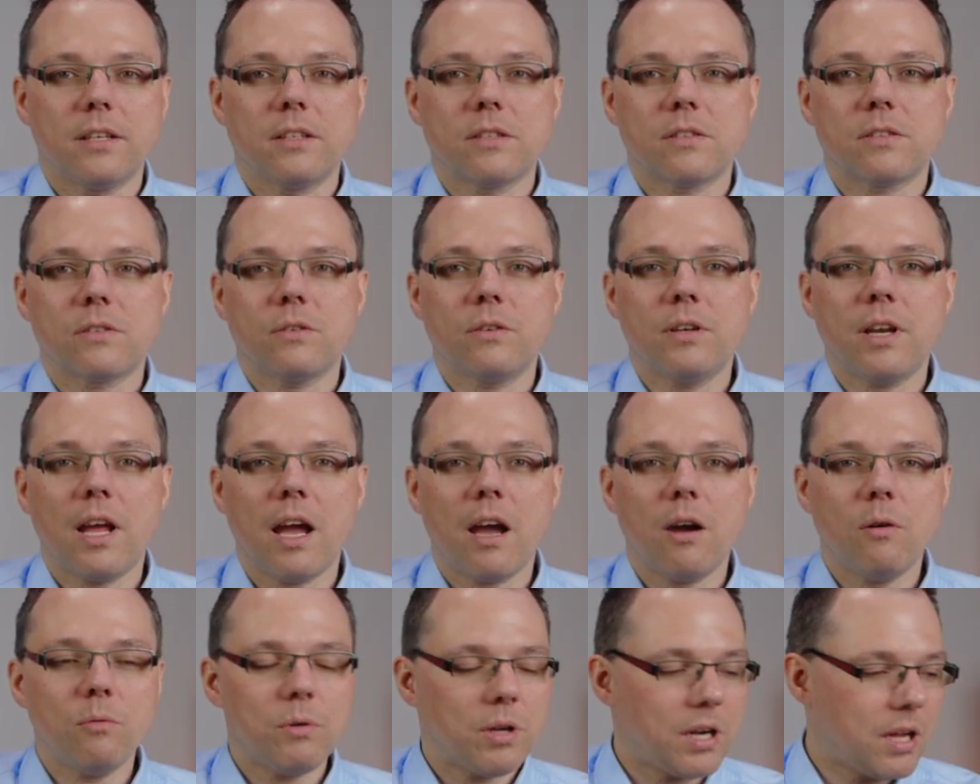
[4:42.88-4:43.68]
So
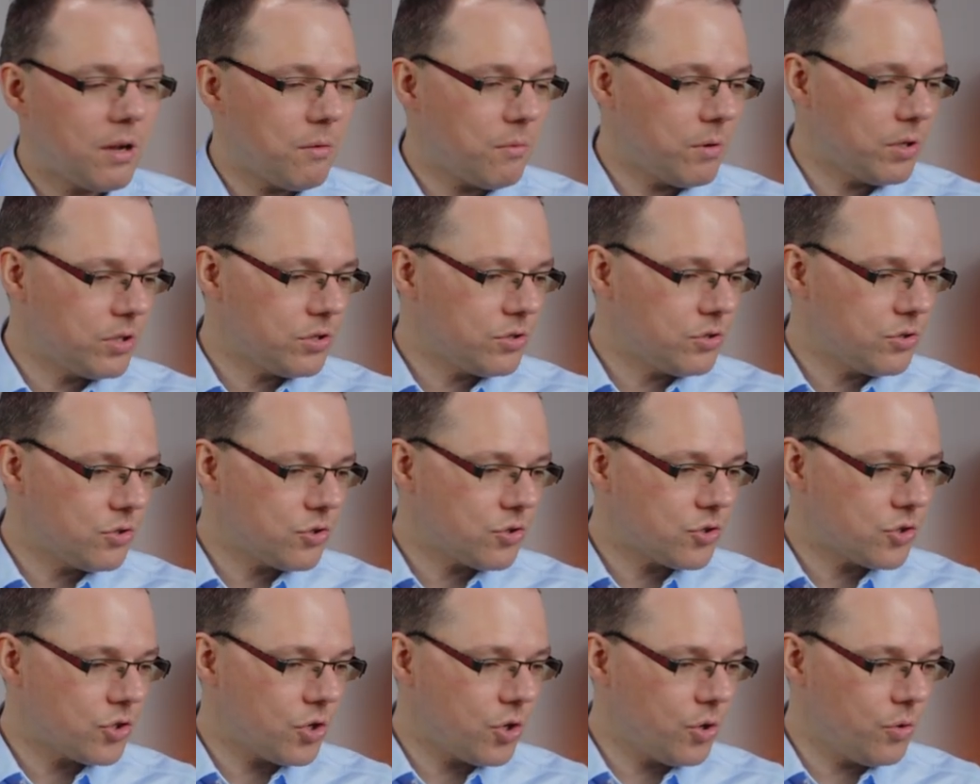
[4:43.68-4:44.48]
now what I want to
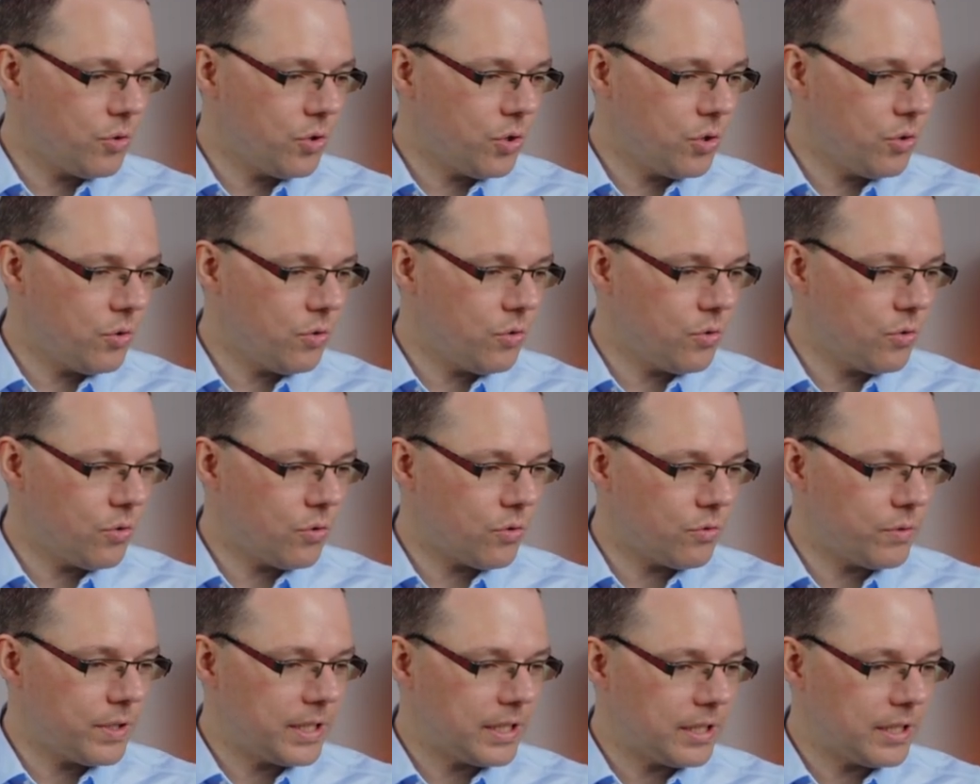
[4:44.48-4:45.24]
show you real